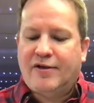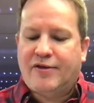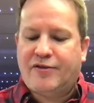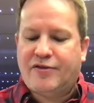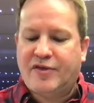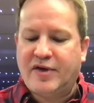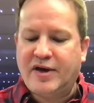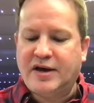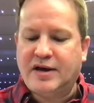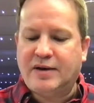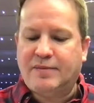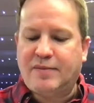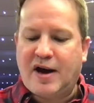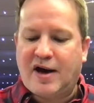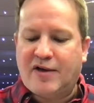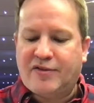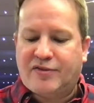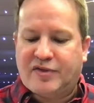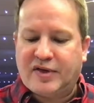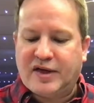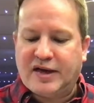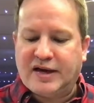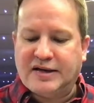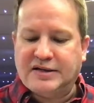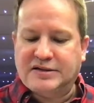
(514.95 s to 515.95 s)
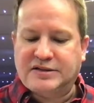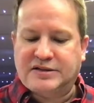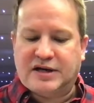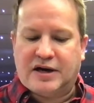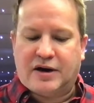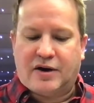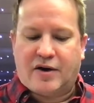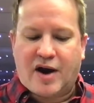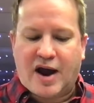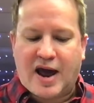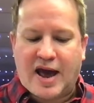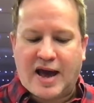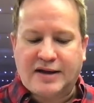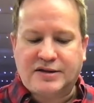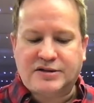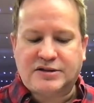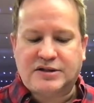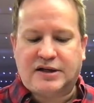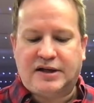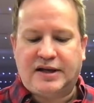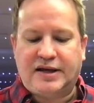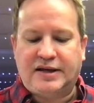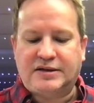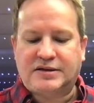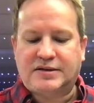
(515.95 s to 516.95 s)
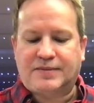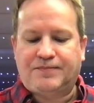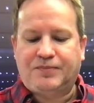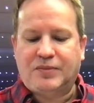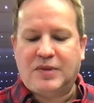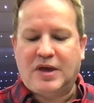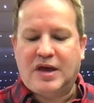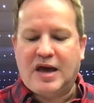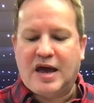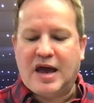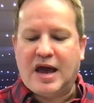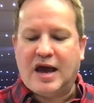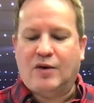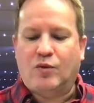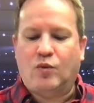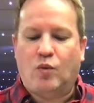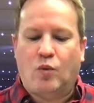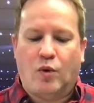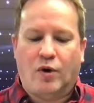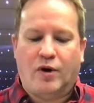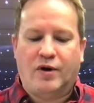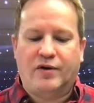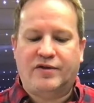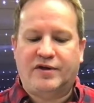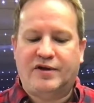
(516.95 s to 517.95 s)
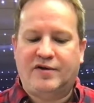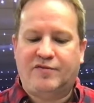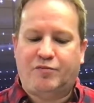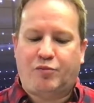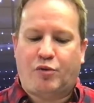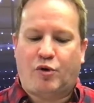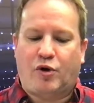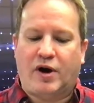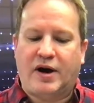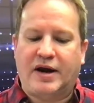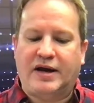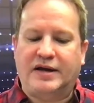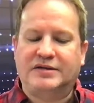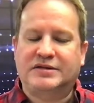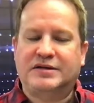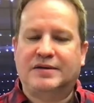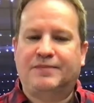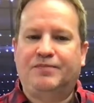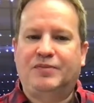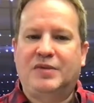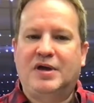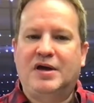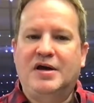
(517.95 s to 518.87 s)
Think about things that are excellent and worthy of praise.